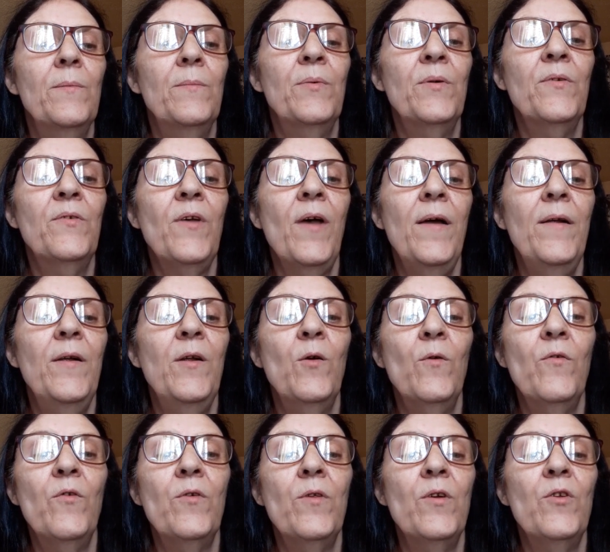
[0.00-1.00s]
presided
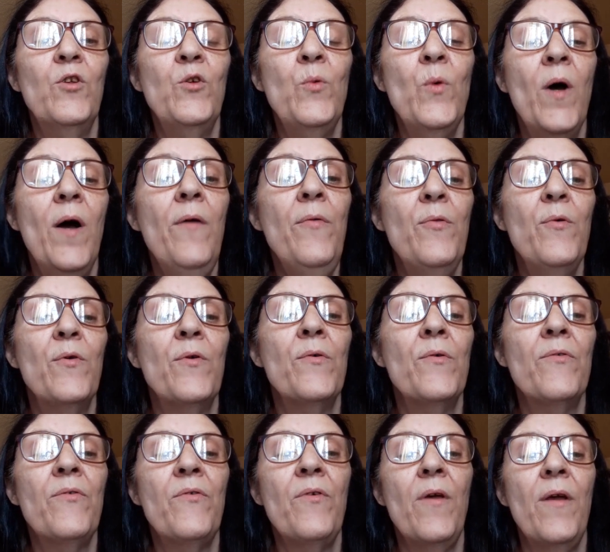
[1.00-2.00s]
over the 200th
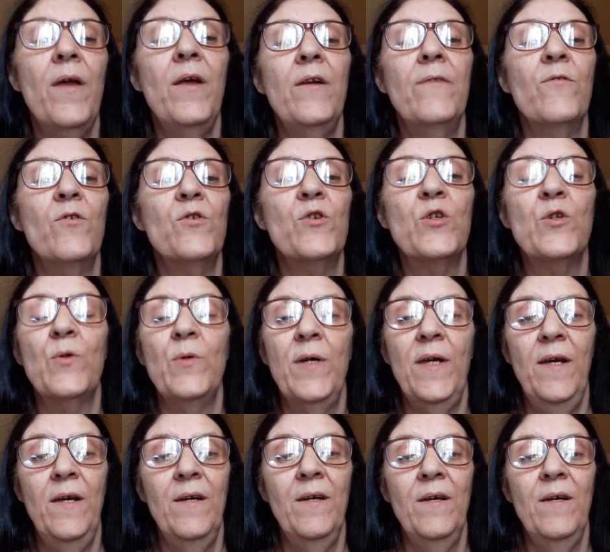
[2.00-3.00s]
anniversary